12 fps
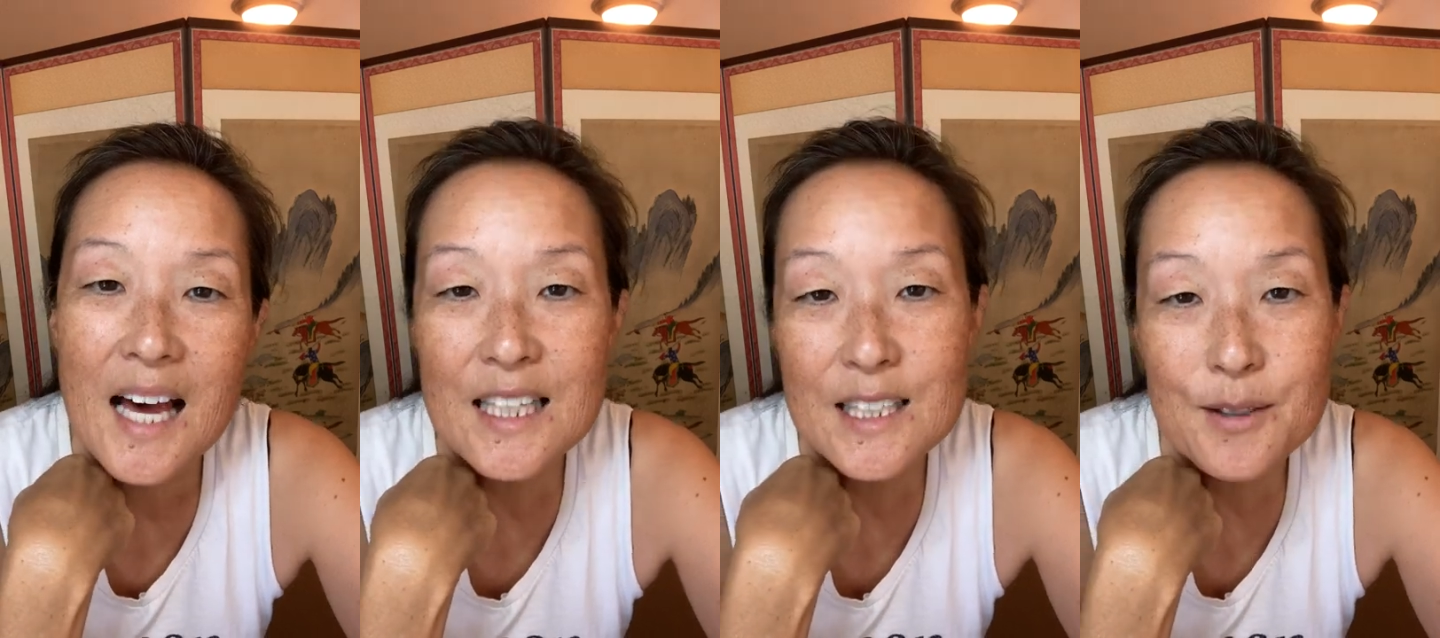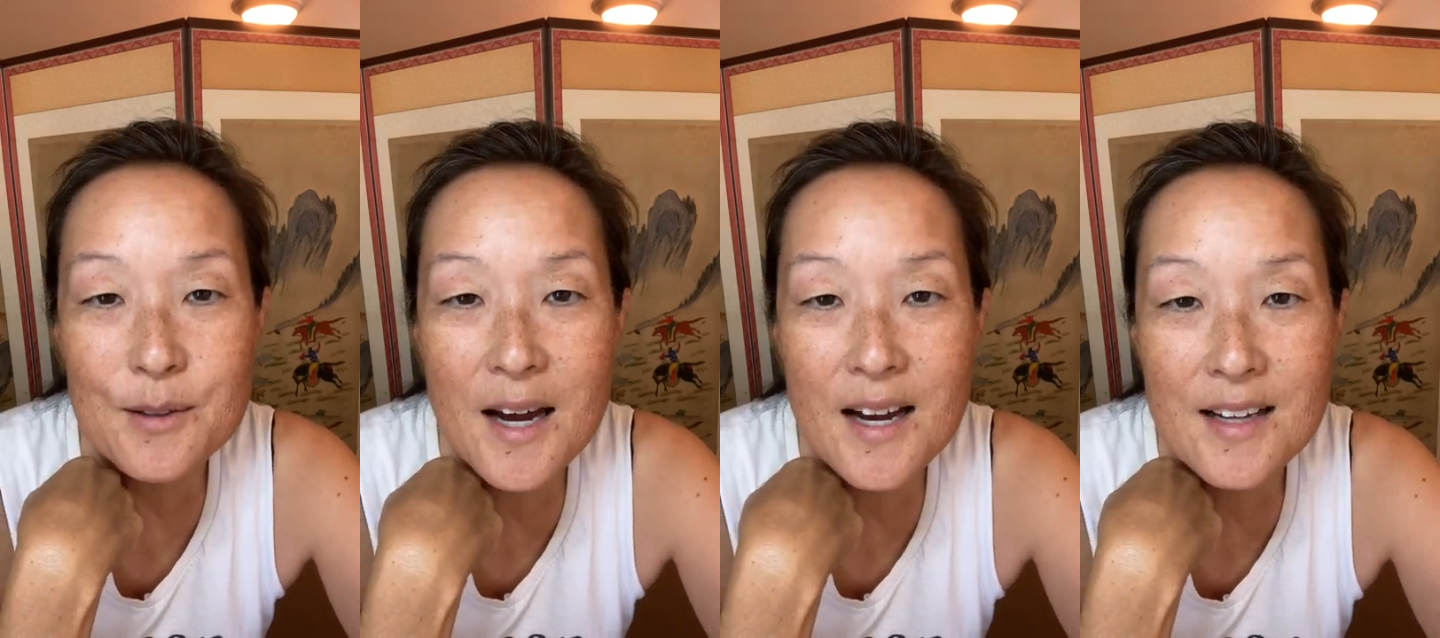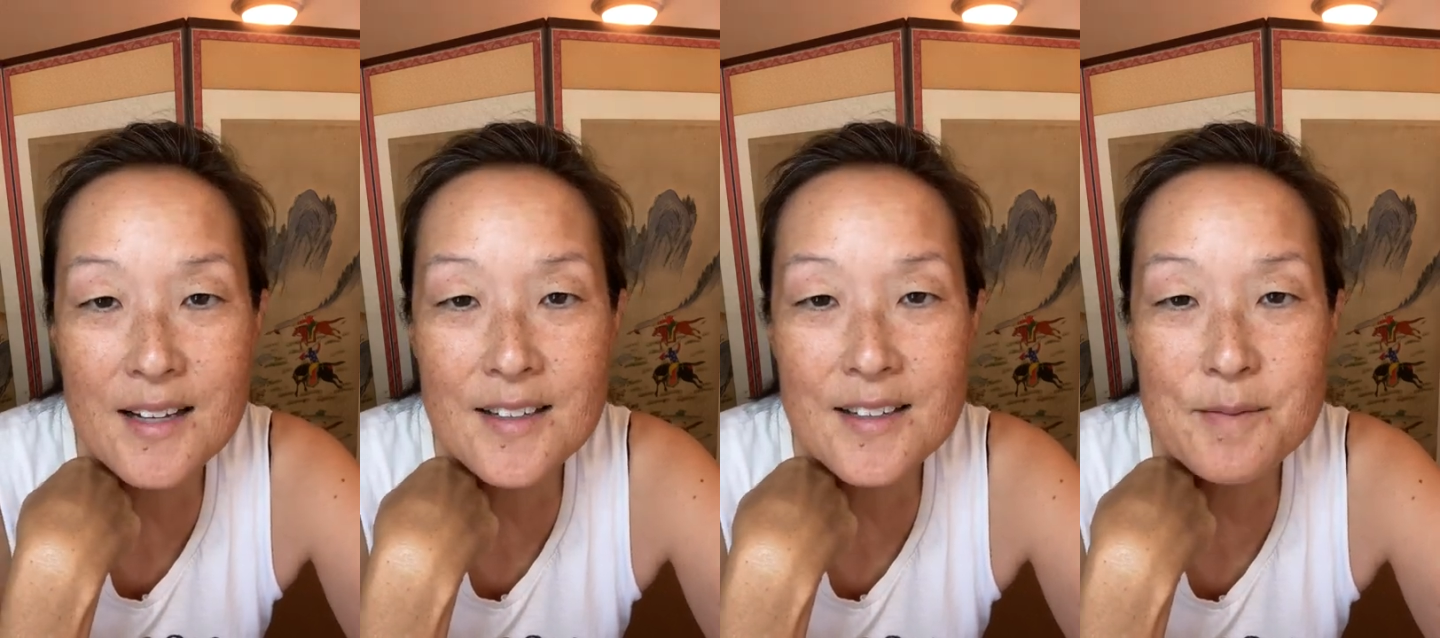
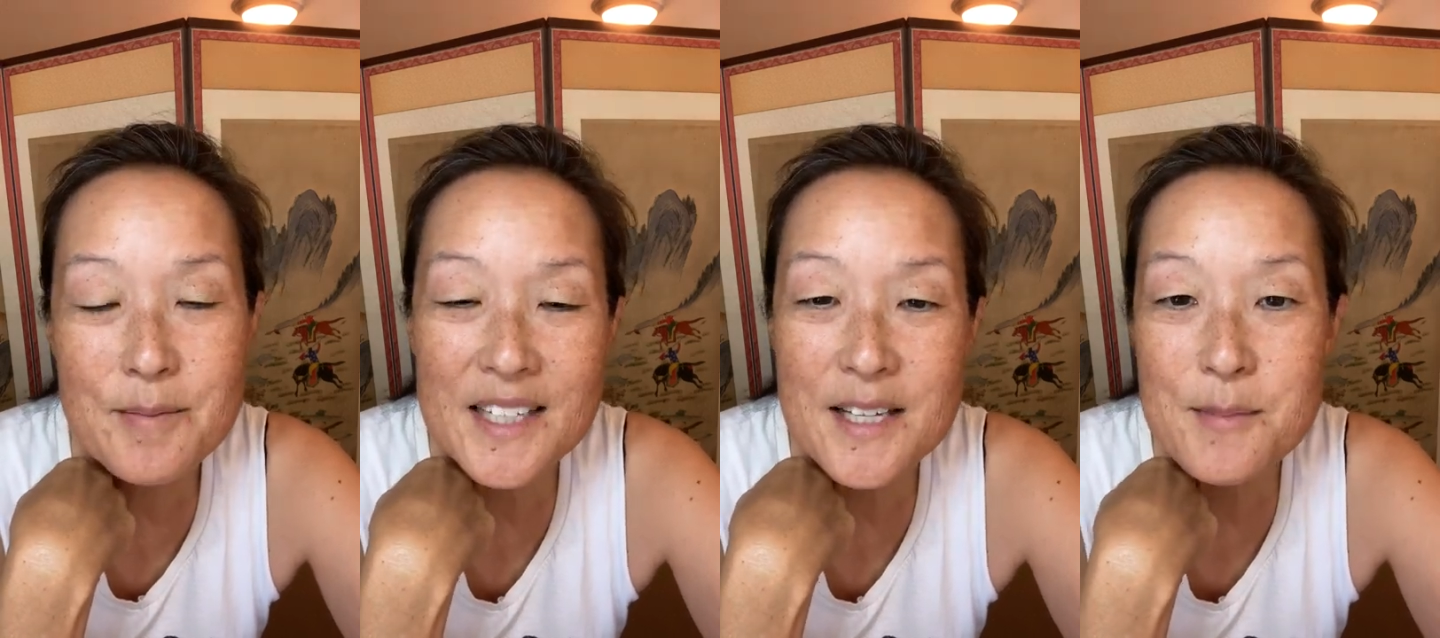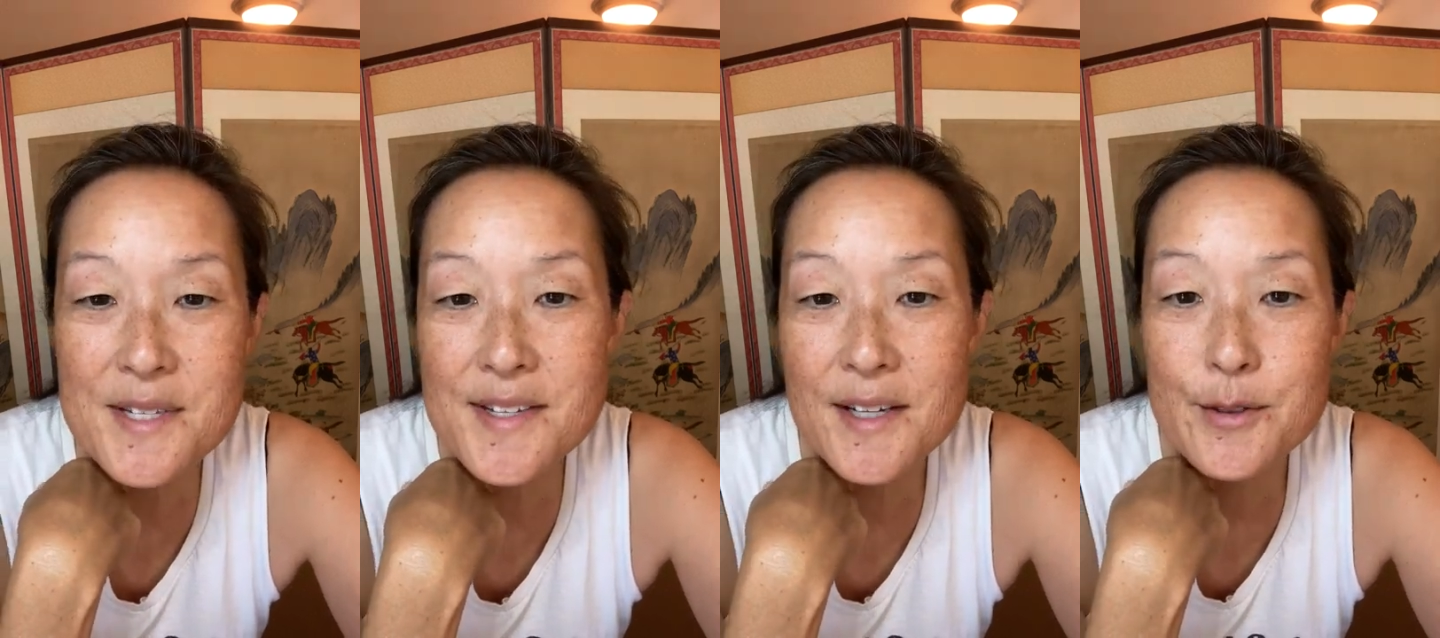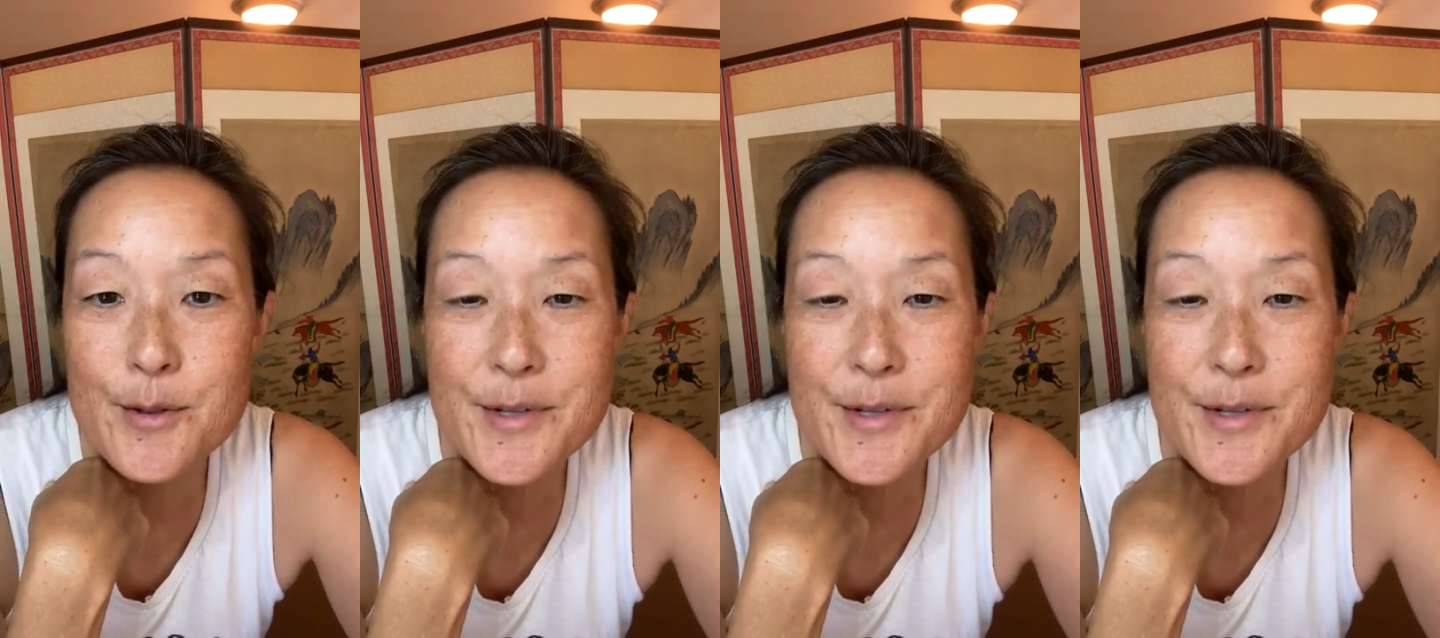Aloha, my name is Dr.